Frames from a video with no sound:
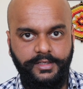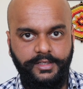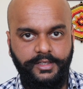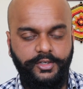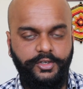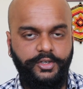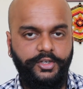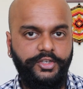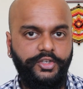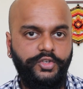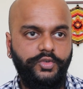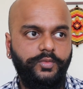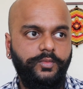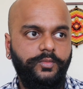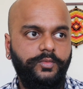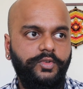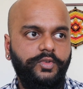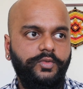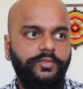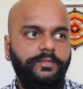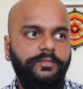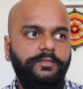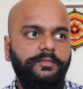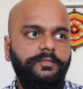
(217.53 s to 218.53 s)

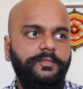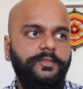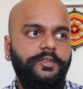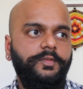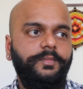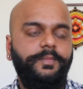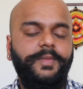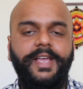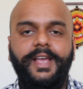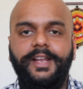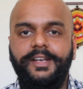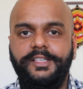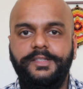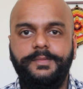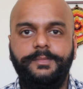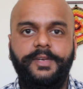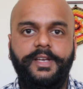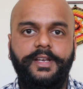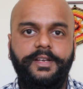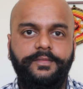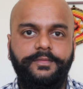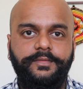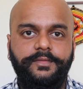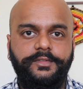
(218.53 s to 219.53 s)
Your parents
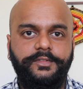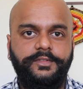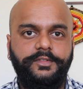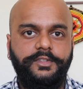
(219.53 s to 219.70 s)
might have